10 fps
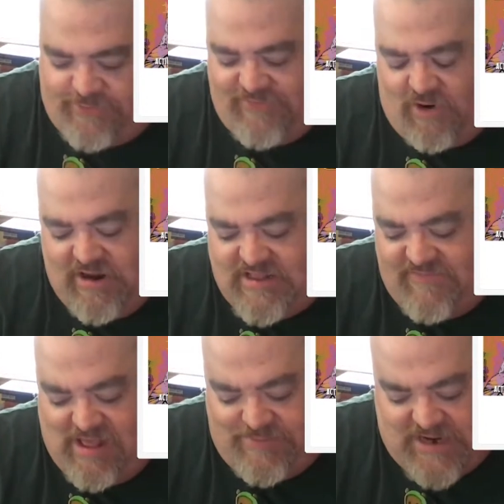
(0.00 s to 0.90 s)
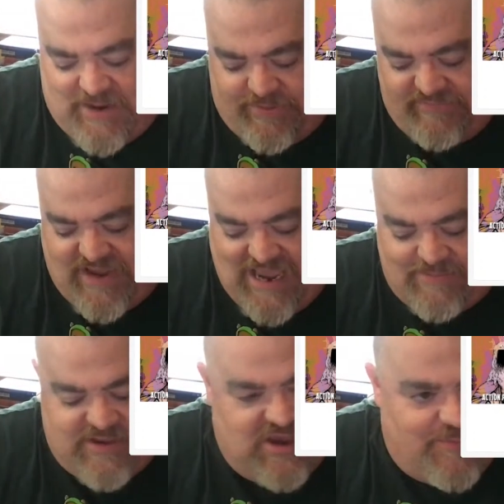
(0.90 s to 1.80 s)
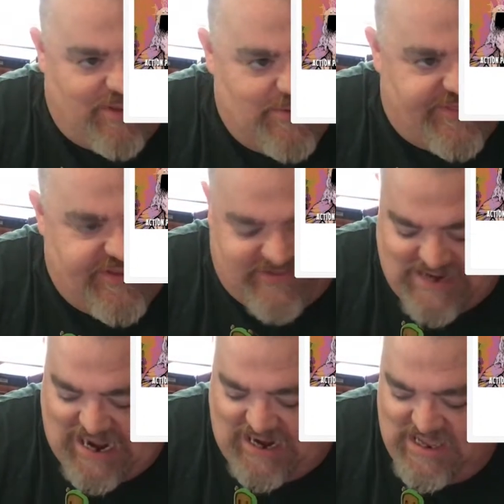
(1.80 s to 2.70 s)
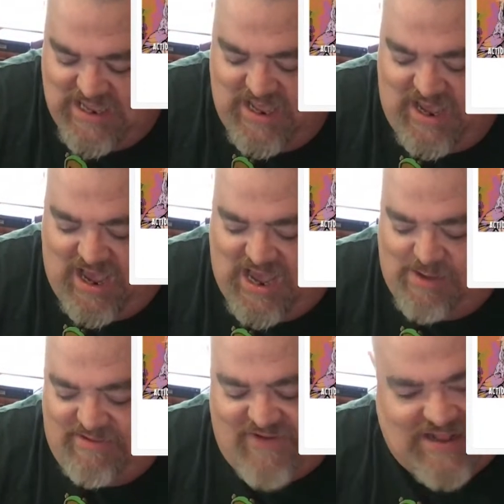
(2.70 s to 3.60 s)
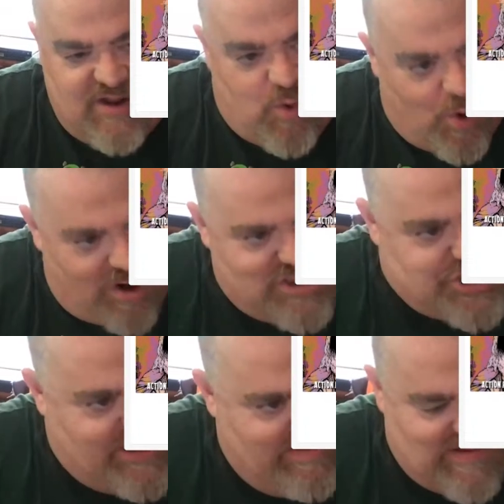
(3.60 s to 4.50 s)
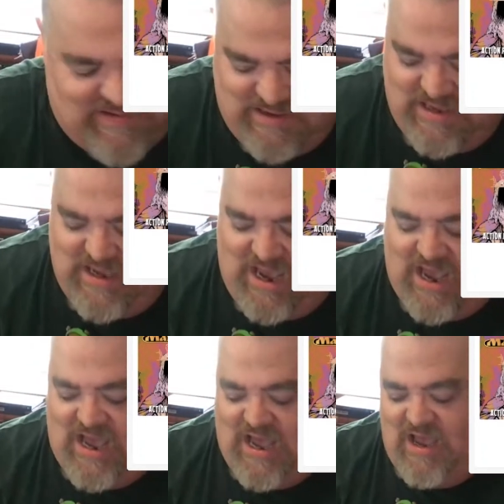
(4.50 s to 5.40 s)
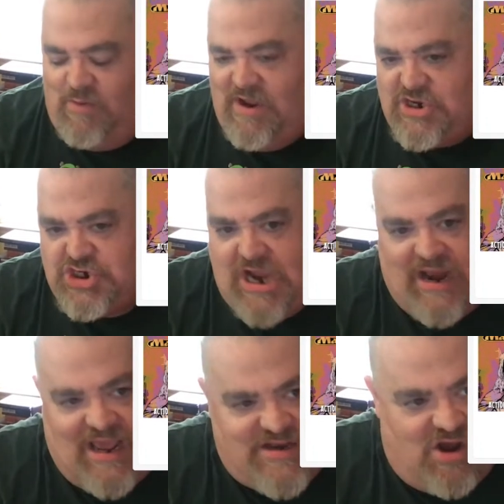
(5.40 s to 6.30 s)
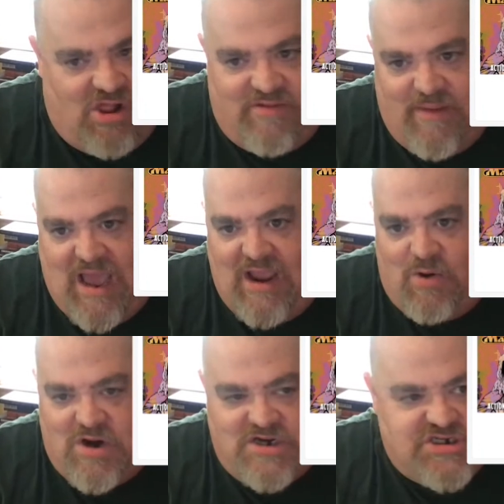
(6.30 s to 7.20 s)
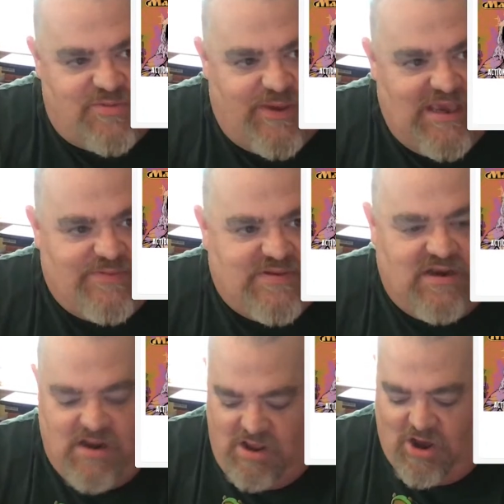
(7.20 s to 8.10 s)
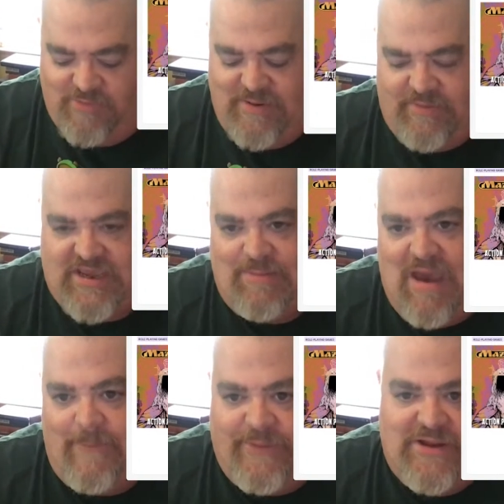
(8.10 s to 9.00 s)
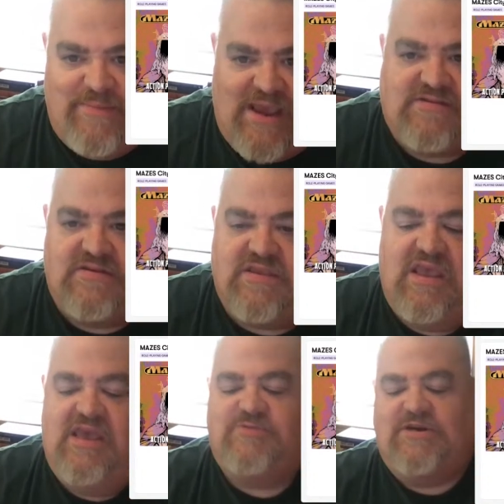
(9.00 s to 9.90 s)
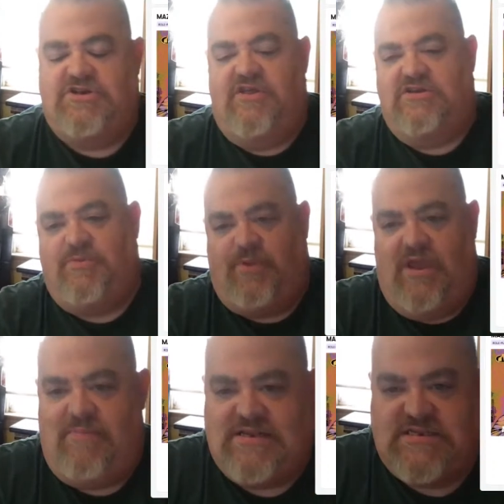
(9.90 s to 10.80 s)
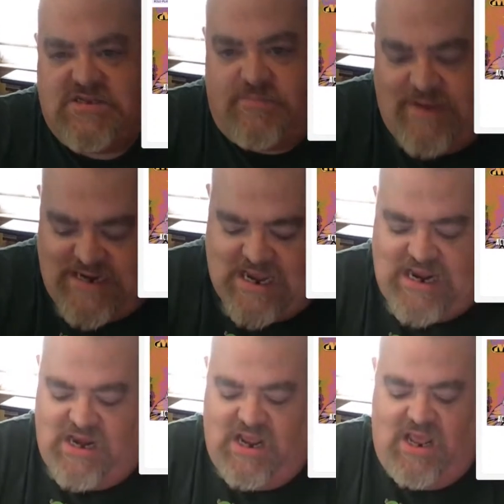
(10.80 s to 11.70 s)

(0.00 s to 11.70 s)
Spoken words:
So we've already developed a couple of games that you can play with this deck. In fact, at Origins, which shout out to all of my Origins peeps and all the people that came out and played Mazes, especially those that played Mazes till midnight.